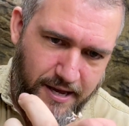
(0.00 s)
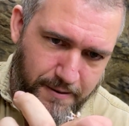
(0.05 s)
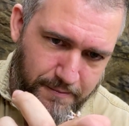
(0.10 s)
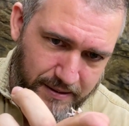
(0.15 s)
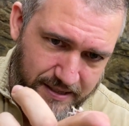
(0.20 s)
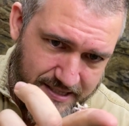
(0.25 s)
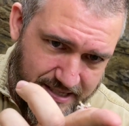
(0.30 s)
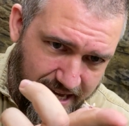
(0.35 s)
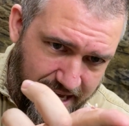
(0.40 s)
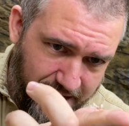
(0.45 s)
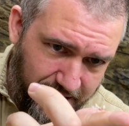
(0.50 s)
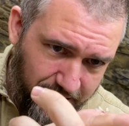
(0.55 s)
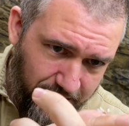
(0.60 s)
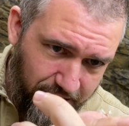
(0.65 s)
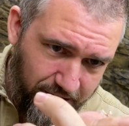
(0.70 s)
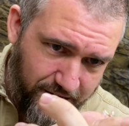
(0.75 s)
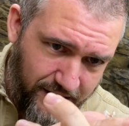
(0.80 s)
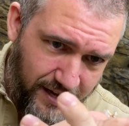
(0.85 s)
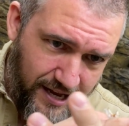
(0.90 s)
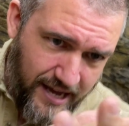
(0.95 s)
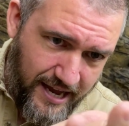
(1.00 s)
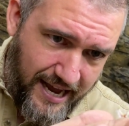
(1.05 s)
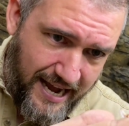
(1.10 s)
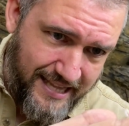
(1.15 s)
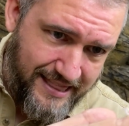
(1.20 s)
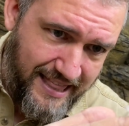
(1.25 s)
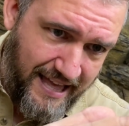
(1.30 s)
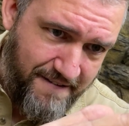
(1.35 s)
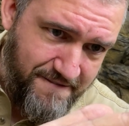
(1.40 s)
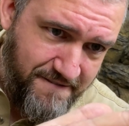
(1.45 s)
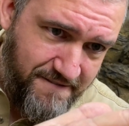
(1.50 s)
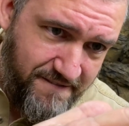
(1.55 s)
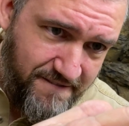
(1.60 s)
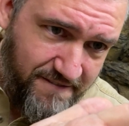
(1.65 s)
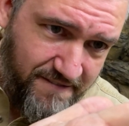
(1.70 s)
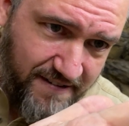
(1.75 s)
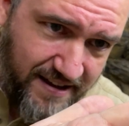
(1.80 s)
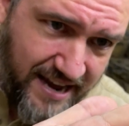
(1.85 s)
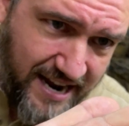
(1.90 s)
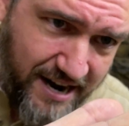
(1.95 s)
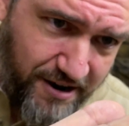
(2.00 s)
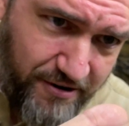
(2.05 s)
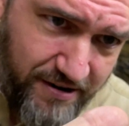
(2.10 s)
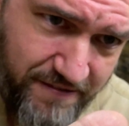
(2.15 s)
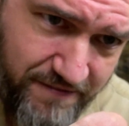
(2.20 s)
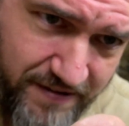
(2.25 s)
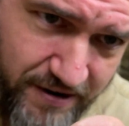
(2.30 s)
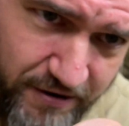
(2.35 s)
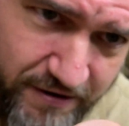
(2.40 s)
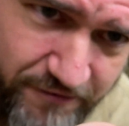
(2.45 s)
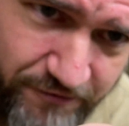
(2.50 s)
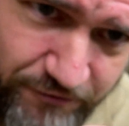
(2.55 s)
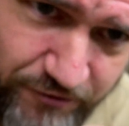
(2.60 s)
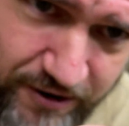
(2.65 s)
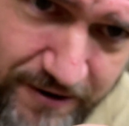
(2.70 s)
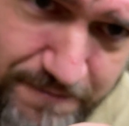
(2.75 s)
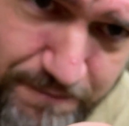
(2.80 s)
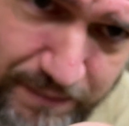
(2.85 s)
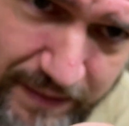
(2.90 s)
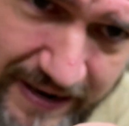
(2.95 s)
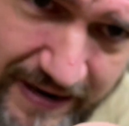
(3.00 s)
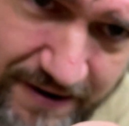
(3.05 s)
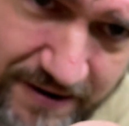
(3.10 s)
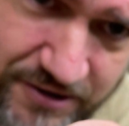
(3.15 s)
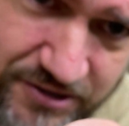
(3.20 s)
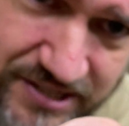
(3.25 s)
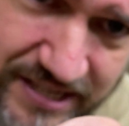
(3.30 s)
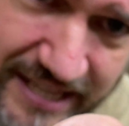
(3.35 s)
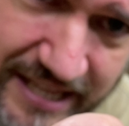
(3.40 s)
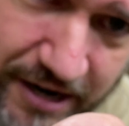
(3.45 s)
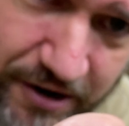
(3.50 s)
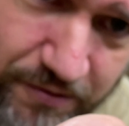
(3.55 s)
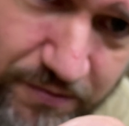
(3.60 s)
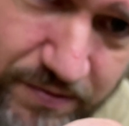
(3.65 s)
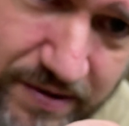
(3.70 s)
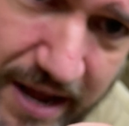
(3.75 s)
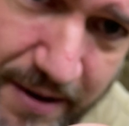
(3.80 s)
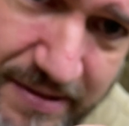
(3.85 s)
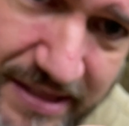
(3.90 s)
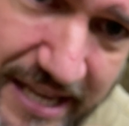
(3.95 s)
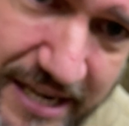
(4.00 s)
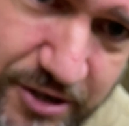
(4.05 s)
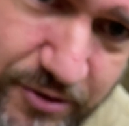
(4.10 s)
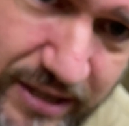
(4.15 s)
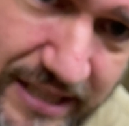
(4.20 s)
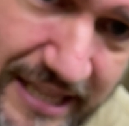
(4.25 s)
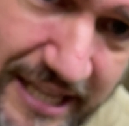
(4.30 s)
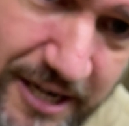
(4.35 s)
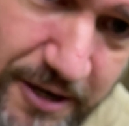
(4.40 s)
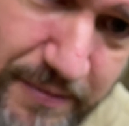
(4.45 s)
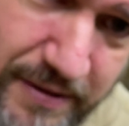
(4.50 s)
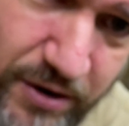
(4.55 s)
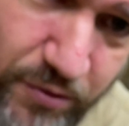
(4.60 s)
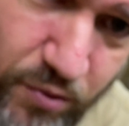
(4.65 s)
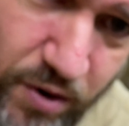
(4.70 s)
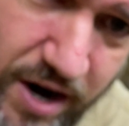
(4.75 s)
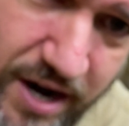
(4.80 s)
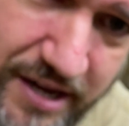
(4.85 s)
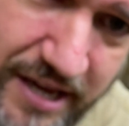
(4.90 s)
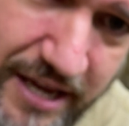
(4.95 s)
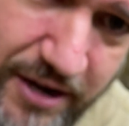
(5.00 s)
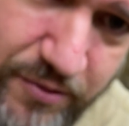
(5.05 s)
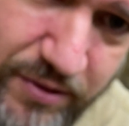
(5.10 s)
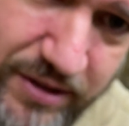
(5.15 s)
But take a look at that very front pair. You see, they do a little bit of walking